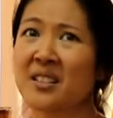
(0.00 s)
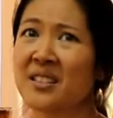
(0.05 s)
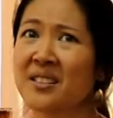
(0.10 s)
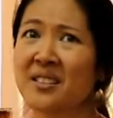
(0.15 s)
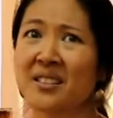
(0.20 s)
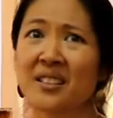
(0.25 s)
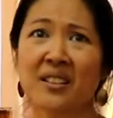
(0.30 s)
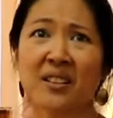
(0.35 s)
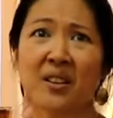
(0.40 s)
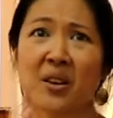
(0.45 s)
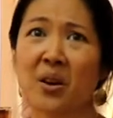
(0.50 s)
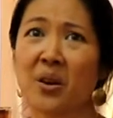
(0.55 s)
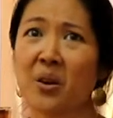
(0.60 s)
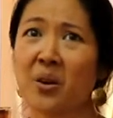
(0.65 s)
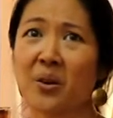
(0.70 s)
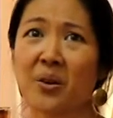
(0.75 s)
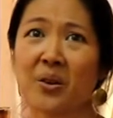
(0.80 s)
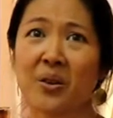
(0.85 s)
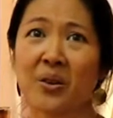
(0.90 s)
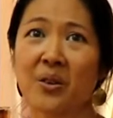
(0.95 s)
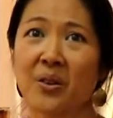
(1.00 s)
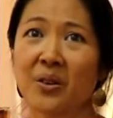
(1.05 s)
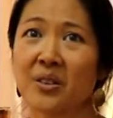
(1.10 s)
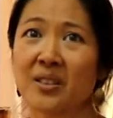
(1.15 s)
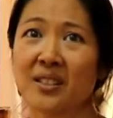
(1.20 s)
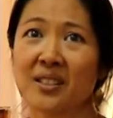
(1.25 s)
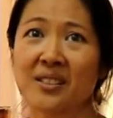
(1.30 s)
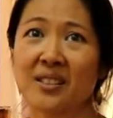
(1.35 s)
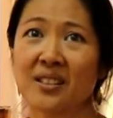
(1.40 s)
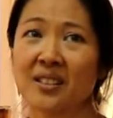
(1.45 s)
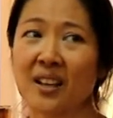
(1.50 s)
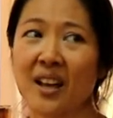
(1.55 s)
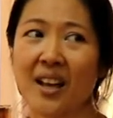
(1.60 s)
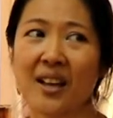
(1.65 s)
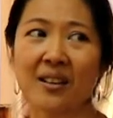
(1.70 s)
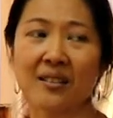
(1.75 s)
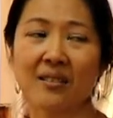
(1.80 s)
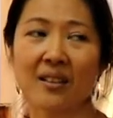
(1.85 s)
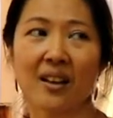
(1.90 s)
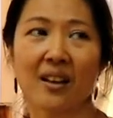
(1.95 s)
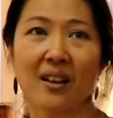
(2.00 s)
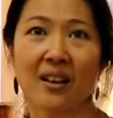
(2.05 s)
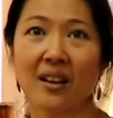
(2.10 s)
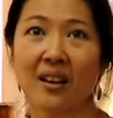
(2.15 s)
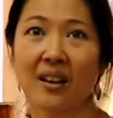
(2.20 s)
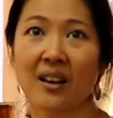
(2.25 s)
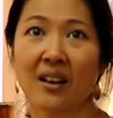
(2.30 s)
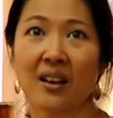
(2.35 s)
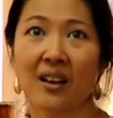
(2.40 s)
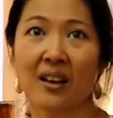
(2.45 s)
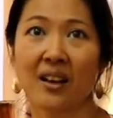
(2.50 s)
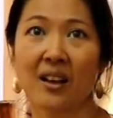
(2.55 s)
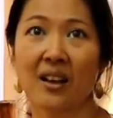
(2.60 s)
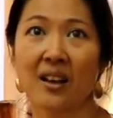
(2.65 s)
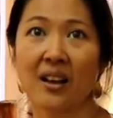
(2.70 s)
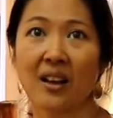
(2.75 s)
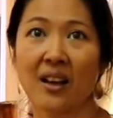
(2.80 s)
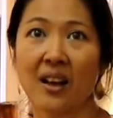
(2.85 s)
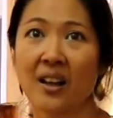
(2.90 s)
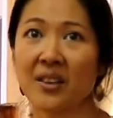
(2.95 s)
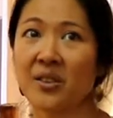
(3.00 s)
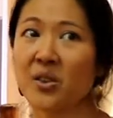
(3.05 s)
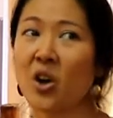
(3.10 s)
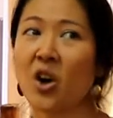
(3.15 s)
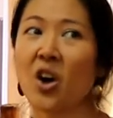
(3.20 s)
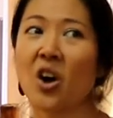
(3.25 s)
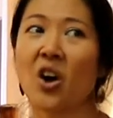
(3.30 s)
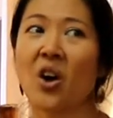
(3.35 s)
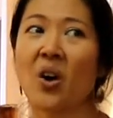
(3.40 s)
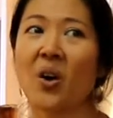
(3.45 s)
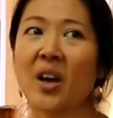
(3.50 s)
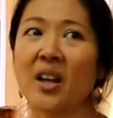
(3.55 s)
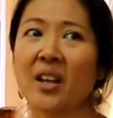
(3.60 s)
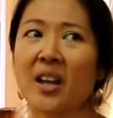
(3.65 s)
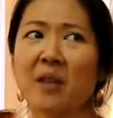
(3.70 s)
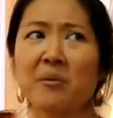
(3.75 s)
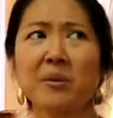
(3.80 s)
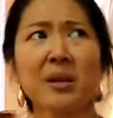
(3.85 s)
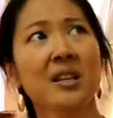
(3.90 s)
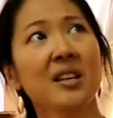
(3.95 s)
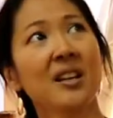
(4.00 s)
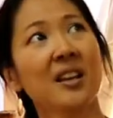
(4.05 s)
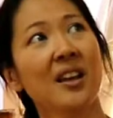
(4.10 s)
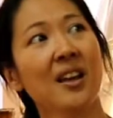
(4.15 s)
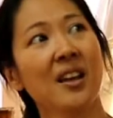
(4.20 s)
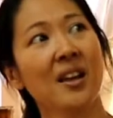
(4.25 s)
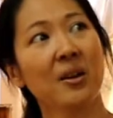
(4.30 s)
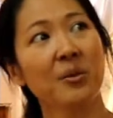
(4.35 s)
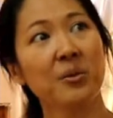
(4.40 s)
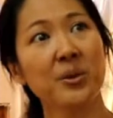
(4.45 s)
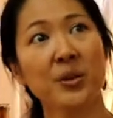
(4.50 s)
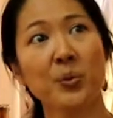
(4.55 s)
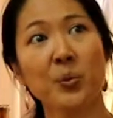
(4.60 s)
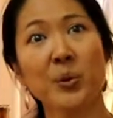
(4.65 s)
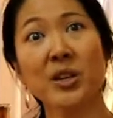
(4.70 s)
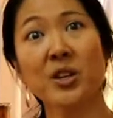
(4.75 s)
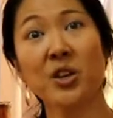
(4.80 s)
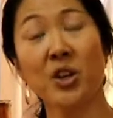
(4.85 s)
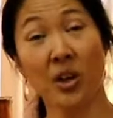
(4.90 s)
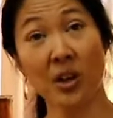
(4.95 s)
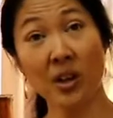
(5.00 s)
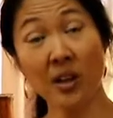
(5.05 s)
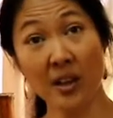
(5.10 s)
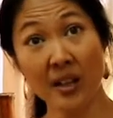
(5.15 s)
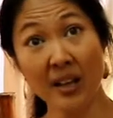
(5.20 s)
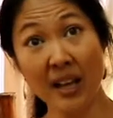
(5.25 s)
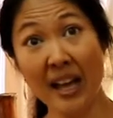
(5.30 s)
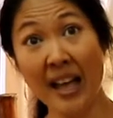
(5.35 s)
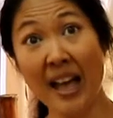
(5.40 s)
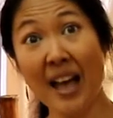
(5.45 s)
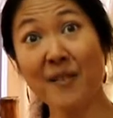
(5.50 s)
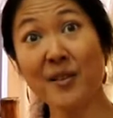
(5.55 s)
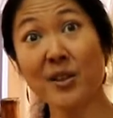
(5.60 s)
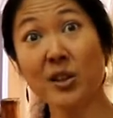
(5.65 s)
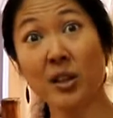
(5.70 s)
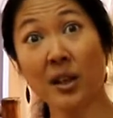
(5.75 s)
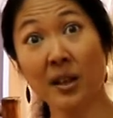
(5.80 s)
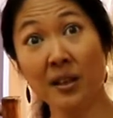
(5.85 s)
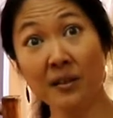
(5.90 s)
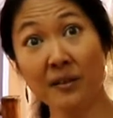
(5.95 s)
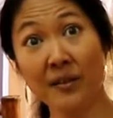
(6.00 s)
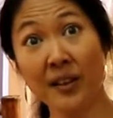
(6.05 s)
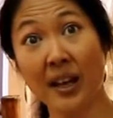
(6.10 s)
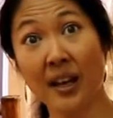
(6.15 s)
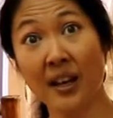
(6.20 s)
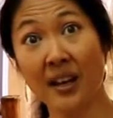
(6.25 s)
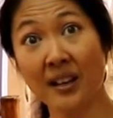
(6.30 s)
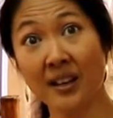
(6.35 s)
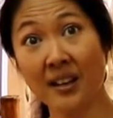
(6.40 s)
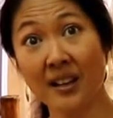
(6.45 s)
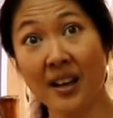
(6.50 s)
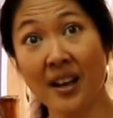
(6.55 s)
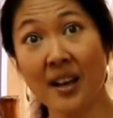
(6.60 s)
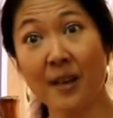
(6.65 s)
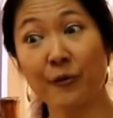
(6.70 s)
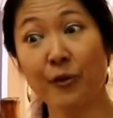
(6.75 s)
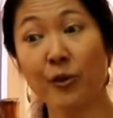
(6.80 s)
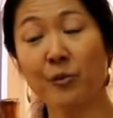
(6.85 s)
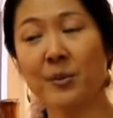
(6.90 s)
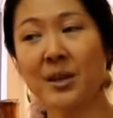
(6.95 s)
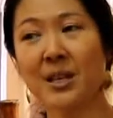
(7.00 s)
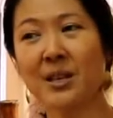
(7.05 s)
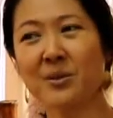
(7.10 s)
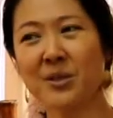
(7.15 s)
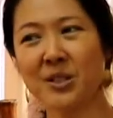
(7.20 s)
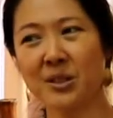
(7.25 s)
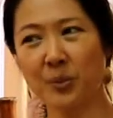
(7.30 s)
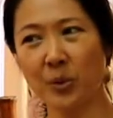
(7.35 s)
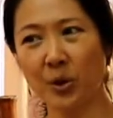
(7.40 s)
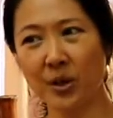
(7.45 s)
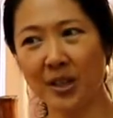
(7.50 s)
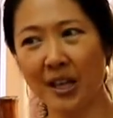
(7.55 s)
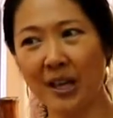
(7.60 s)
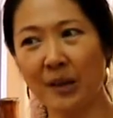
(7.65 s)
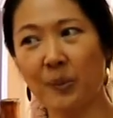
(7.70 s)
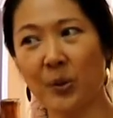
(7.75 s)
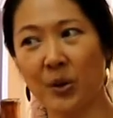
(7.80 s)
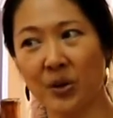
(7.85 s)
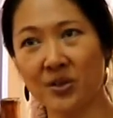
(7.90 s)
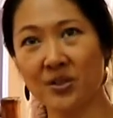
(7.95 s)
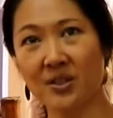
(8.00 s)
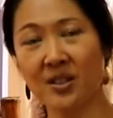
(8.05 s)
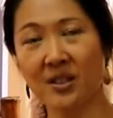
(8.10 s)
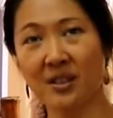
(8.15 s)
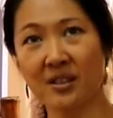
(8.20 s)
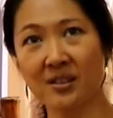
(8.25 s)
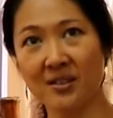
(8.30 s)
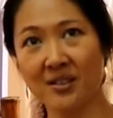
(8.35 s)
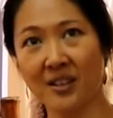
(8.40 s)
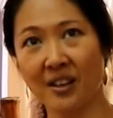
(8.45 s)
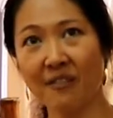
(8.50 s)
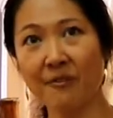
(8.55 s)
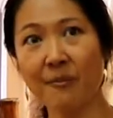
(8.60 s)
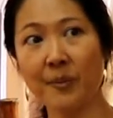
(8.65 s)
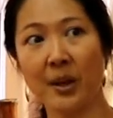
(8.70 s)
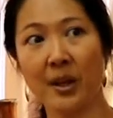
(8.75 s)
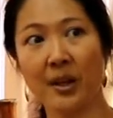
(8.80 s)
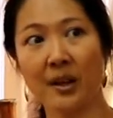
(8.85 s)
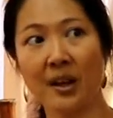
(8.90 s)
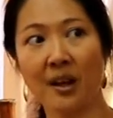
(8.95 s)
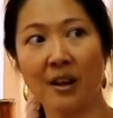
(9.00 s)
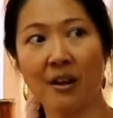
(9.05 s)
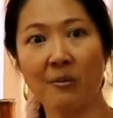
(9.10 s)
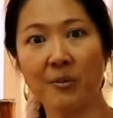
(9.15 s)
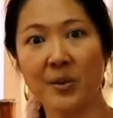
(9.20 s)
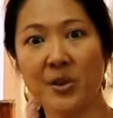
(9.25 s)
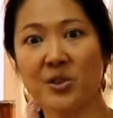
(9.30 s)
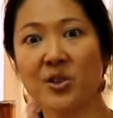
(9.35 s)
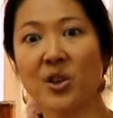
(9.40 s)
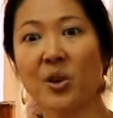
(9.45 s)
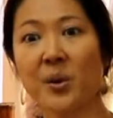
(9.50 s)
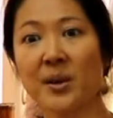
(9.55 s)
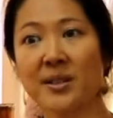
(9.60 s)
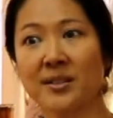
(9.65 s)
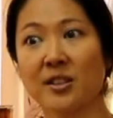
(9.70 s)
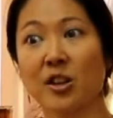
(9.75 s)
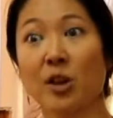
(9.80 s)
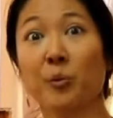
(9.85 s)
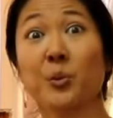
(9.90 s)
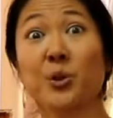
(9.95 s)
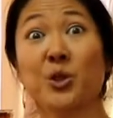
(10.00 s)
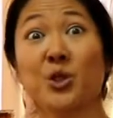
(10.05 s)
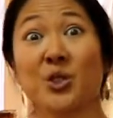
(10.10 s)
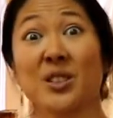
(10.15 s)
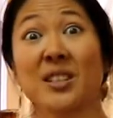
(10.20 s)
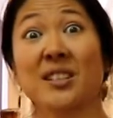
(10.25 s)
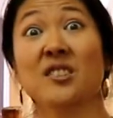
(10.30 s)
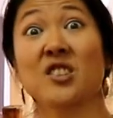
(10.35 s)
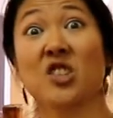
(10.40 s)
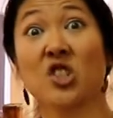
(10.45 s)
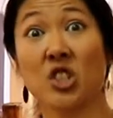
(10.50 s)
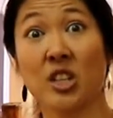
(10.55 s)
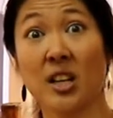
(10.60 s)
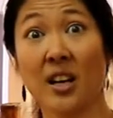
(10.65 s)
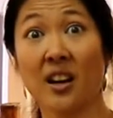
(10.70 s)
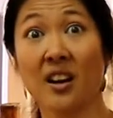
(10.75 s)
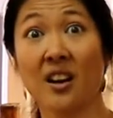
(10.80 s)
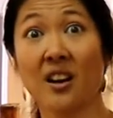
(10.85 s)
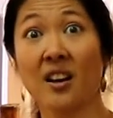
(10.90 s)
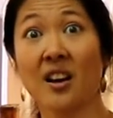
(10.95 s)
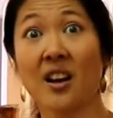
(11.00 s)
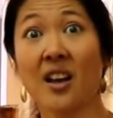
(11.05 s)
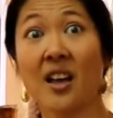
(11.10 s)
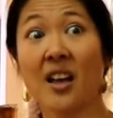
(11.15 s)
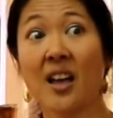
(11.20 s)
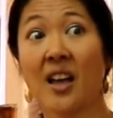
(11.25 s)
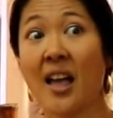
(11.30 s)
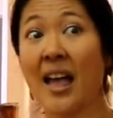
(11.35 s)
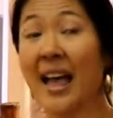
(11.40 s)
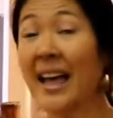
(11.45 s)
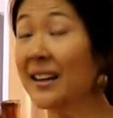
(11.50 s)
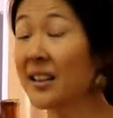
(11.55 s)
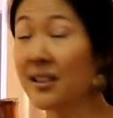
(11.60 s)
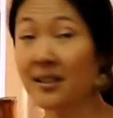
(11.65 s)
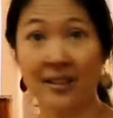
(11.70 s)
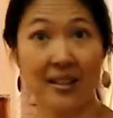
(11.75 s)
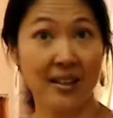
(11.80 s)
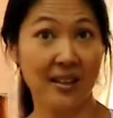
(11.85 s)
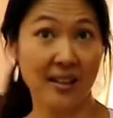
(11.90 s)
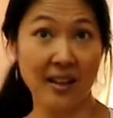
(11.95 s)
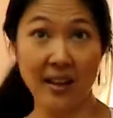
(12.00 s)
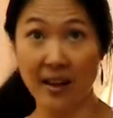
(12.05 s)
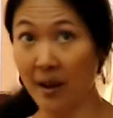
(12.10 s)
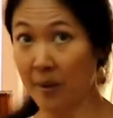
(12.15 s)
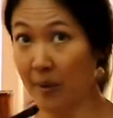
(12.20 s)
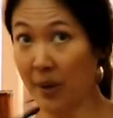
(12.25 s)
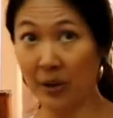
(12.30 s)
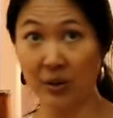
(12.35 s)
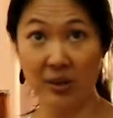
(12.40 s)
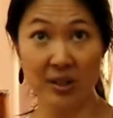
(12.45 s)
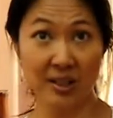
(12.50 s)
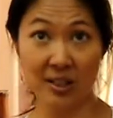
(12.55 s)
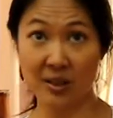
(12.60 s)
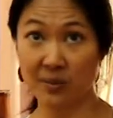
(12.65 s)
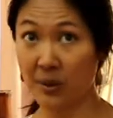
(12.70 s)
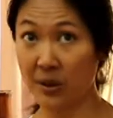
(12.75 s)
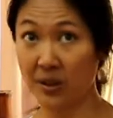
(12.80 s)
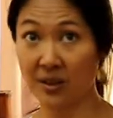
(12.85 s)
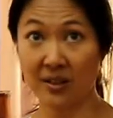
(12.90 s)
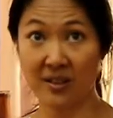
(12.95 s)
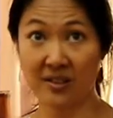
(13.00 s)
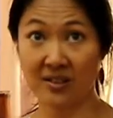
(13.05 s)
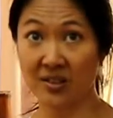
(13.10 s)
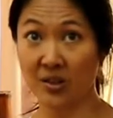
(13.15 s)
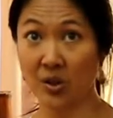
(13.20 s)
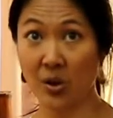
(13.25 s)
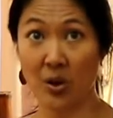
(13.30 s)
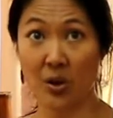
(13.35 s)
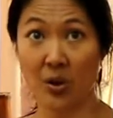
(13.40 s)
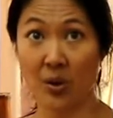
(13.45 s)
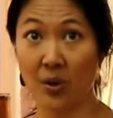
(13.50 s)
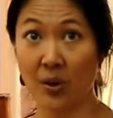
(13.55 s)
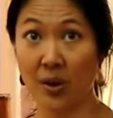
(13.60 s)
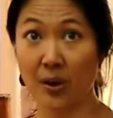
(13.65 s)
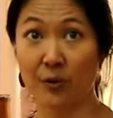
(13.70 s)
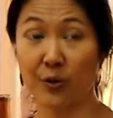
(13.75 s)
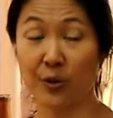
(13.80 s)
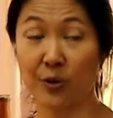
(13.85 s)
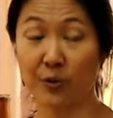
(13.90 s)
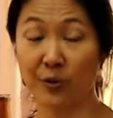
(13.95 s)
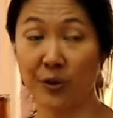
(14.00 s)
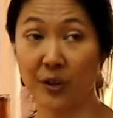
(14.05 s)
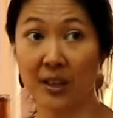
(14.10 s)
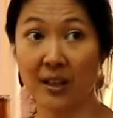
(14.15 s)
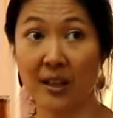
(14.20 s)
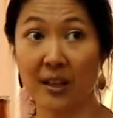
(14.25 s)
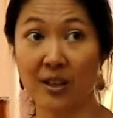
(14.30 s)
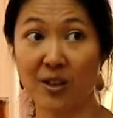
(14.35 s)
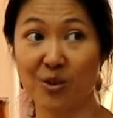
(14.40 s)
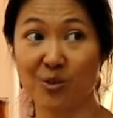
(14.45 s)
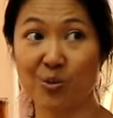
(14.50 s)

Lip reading: doesn't know. Doesn't I? No, I mean we could. I haven't thought of that. For me, it was more like personal stuff, but there's always an opportunity to share anything about the experience. So if you feel like